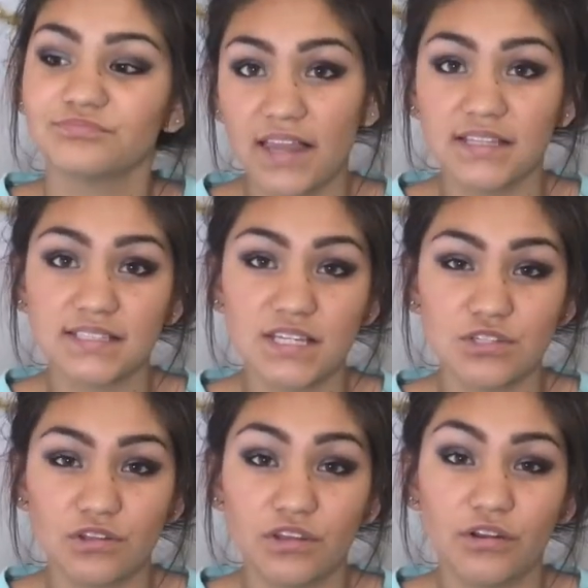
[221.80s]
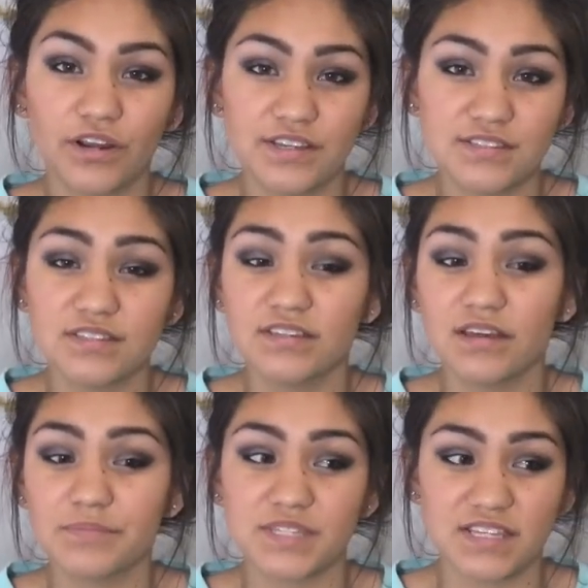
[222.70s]
Now let's get to the crazy
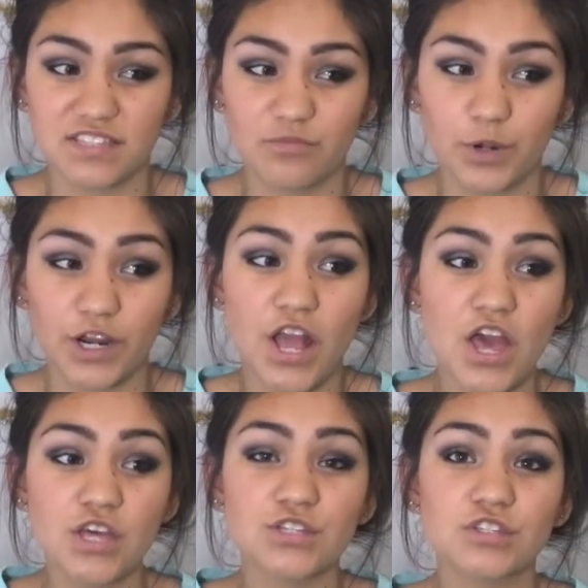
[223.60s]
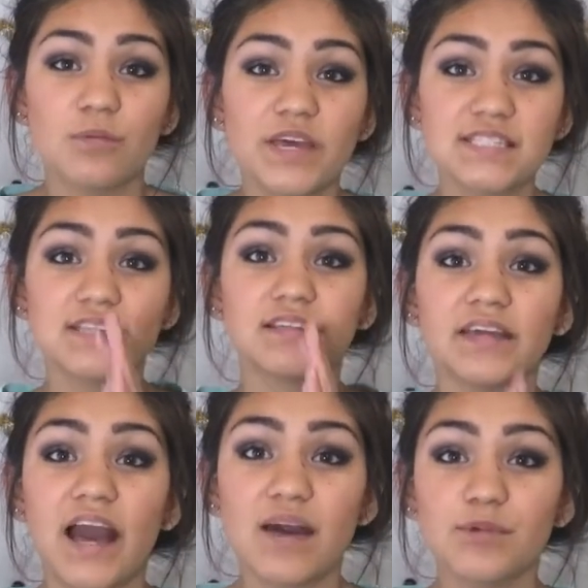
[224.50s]
obsessive part. So
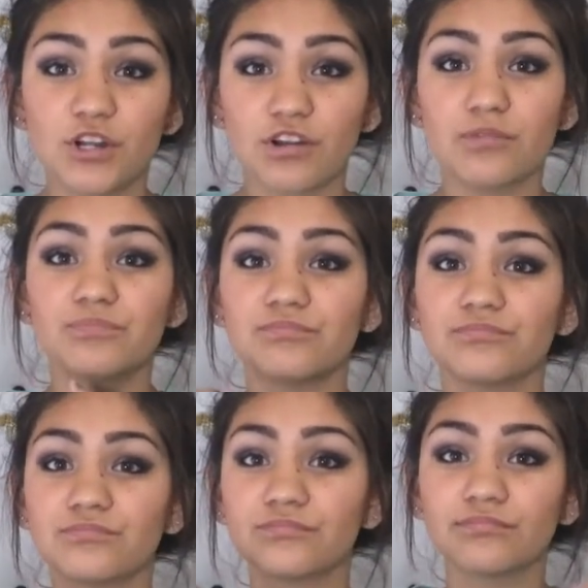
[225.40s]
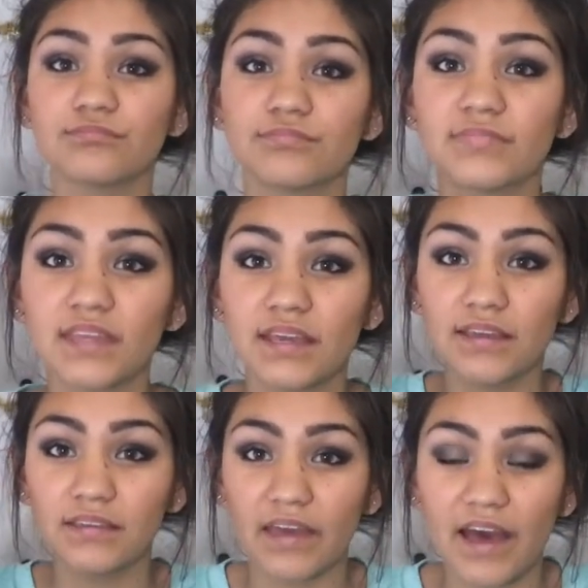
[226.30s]
basically, I'm a girl.
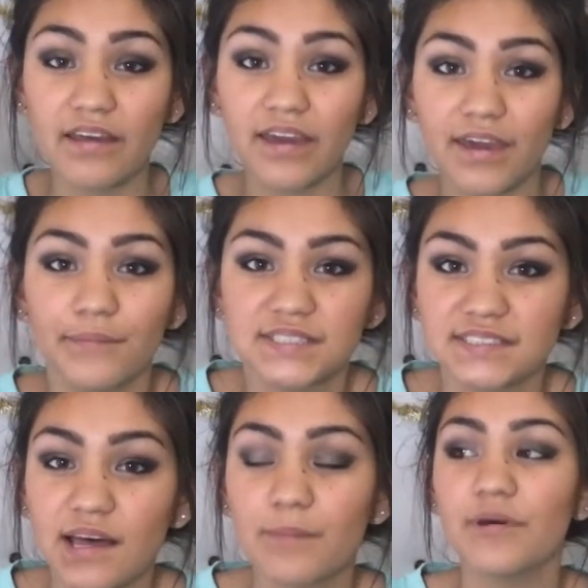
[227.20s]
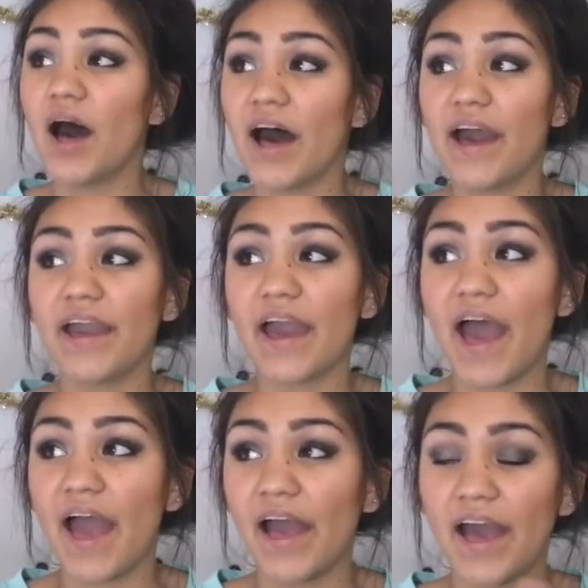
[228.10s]
Yeah, hey, what's up? I
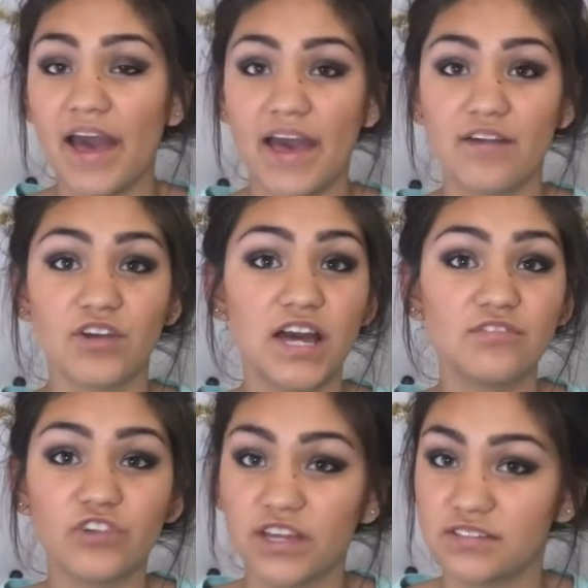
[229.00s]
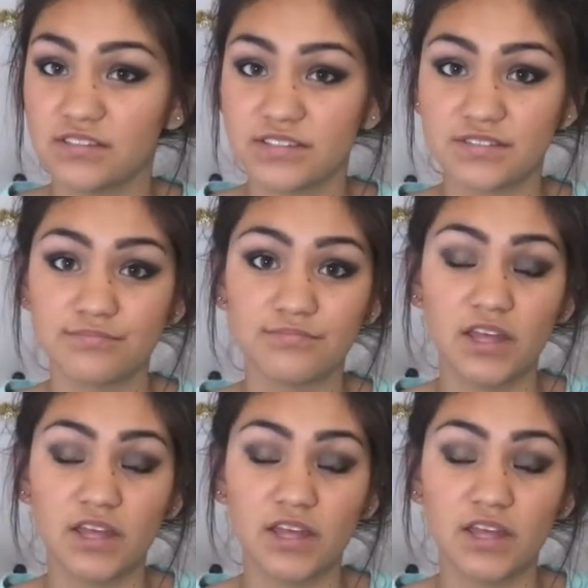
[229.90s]
have guy friends.